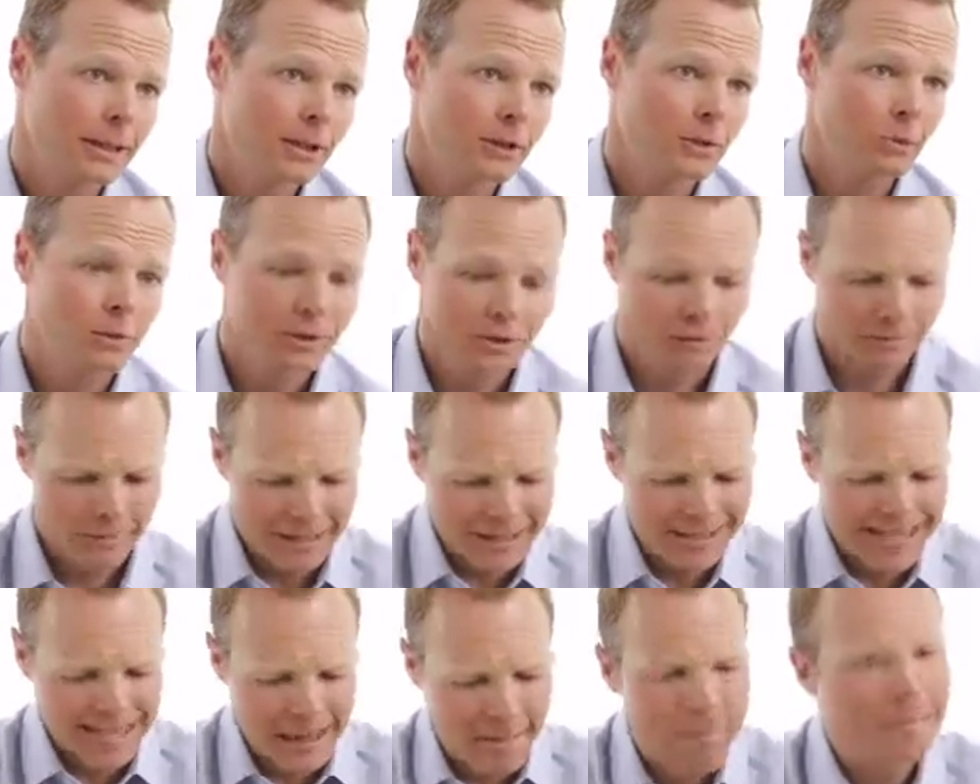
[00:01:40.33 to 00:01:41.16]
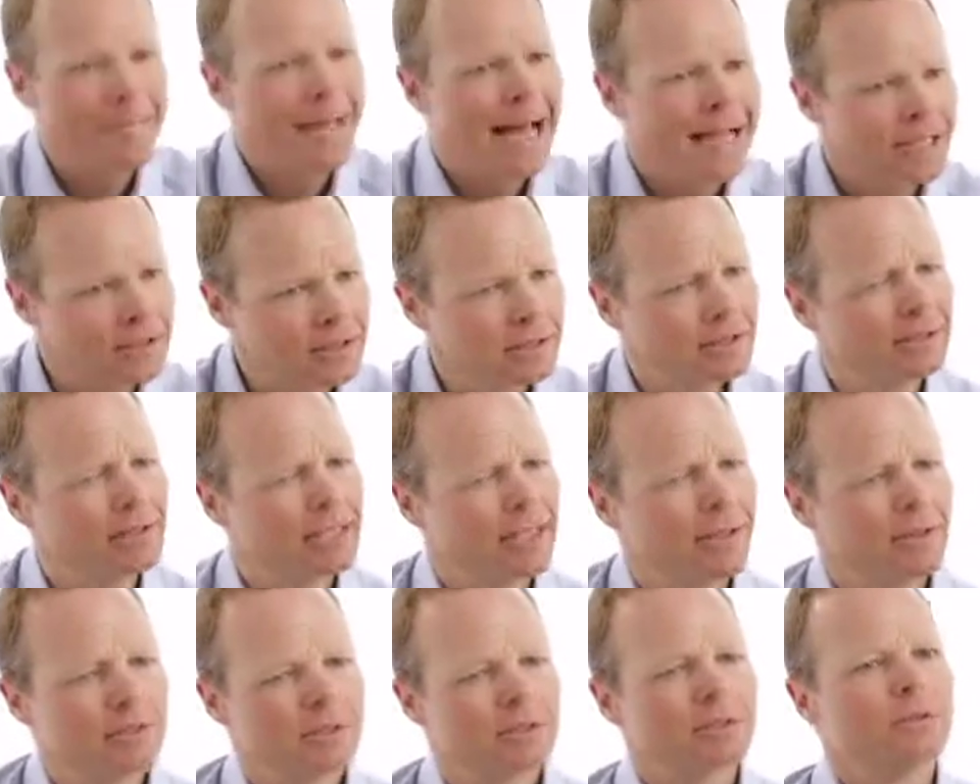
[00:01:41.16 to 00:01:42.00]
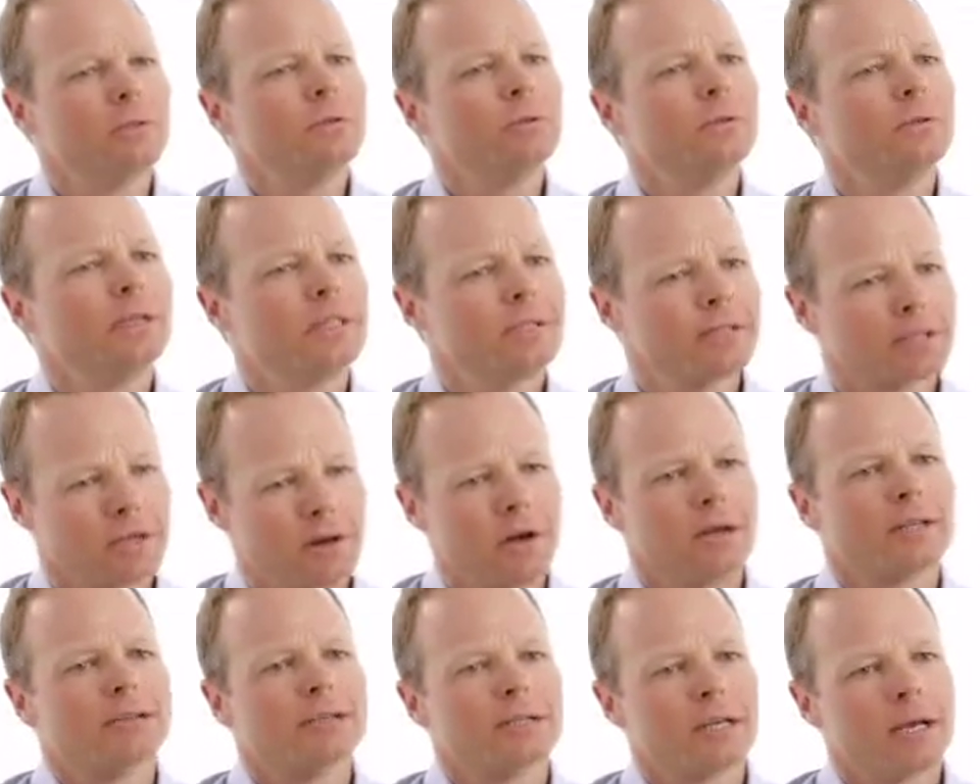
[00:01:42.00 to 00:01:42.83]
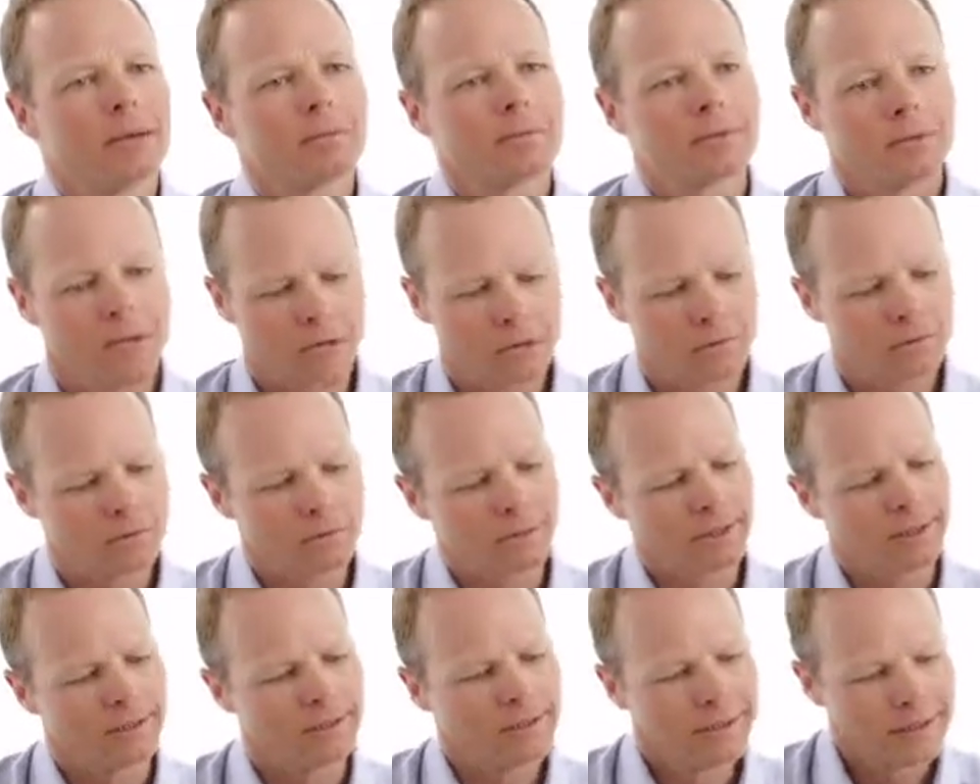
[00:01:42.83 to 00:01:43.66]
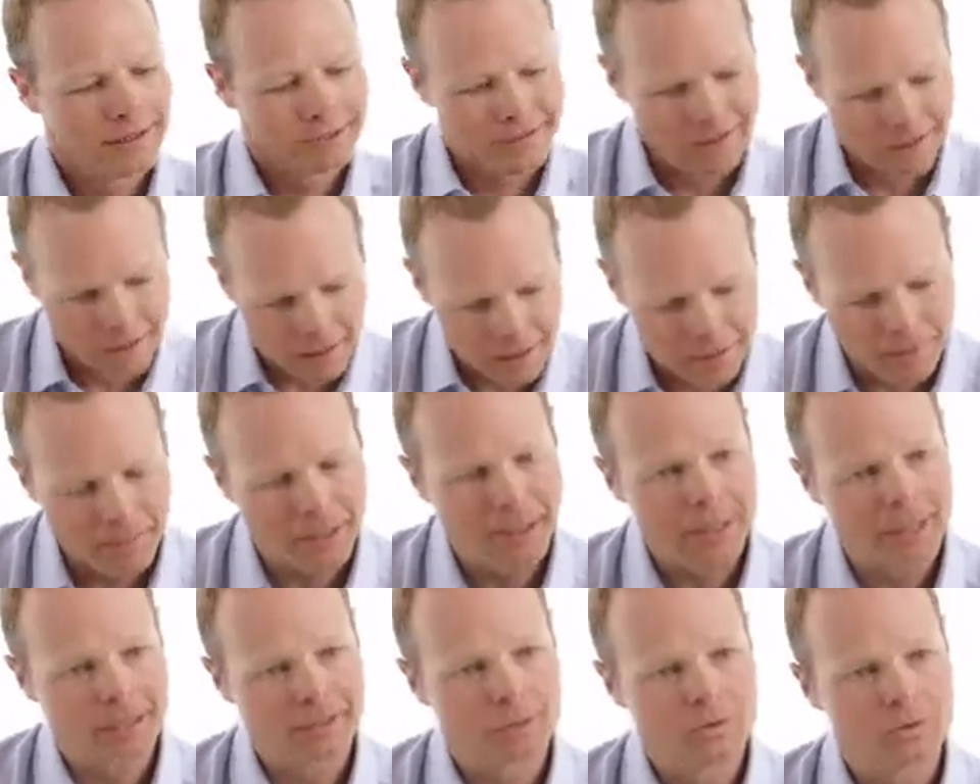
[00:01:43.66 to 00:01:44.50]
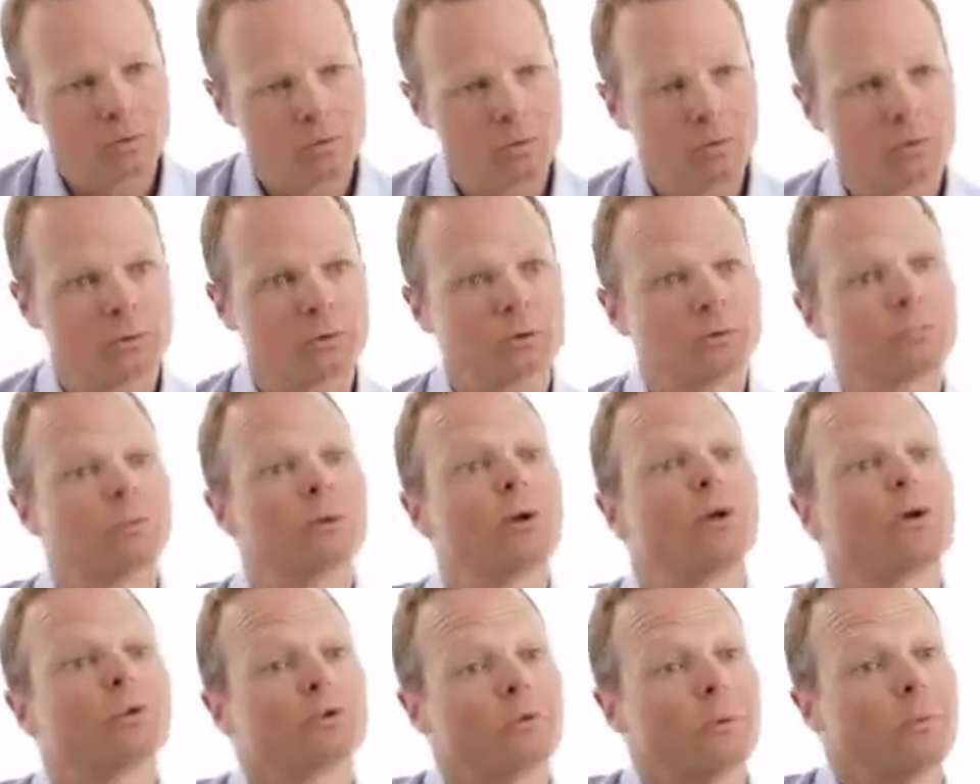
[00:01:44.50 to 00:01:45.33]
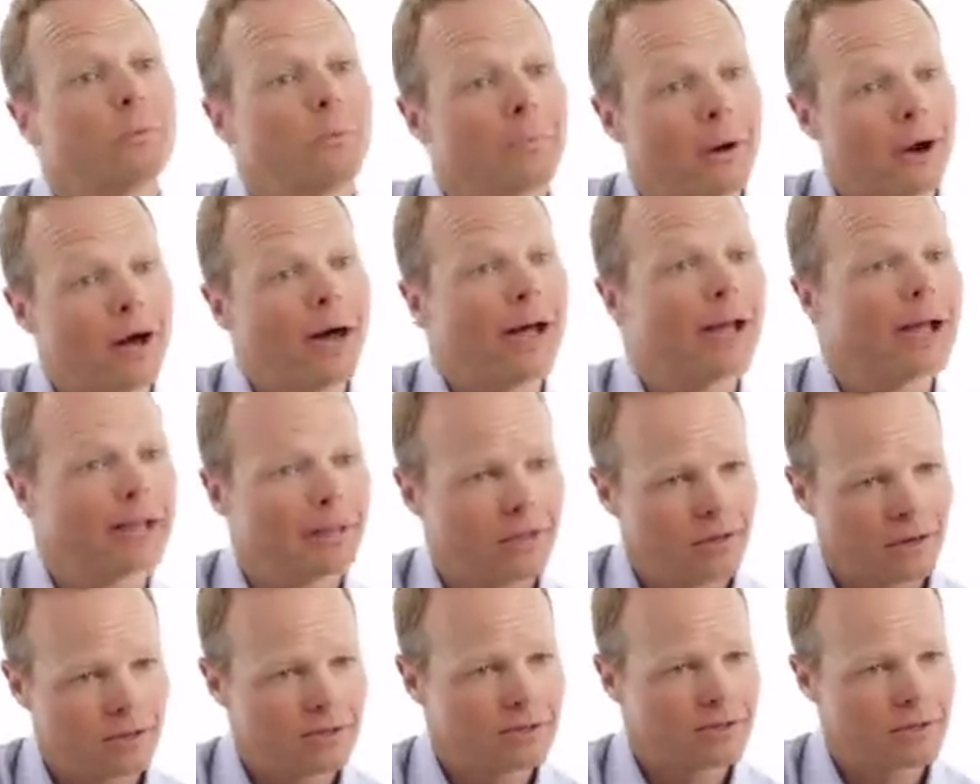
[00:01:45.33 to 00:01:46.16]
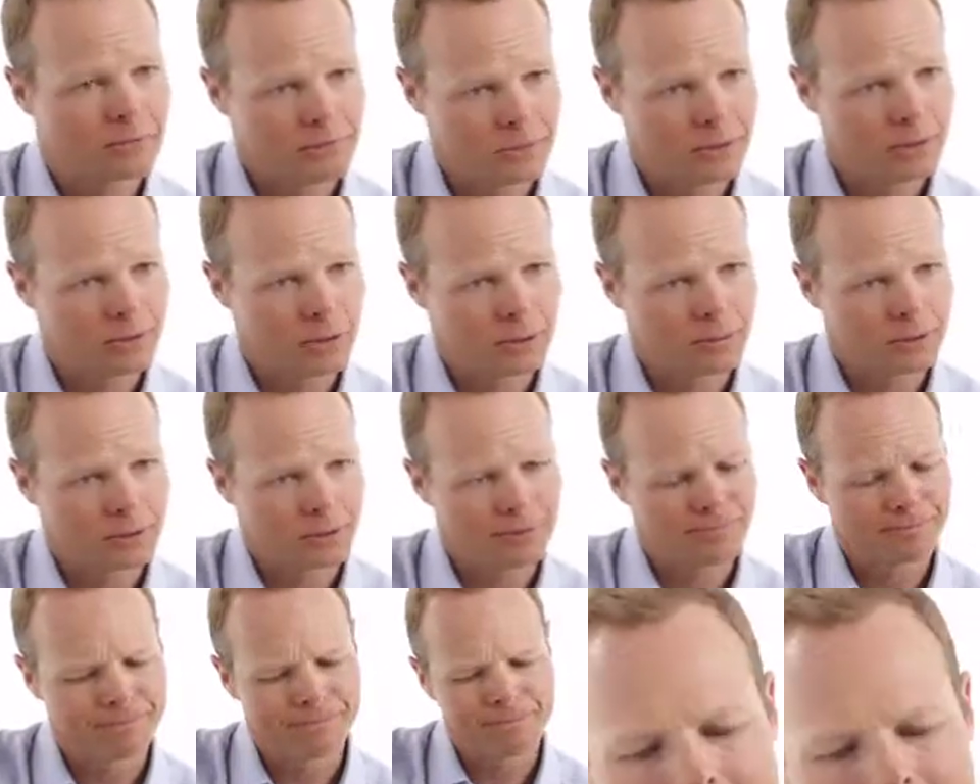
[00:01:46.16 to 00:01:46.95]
So it's kind of mashing together 2 of these concepts, not only sunk money consumables, but also buying on a subscription.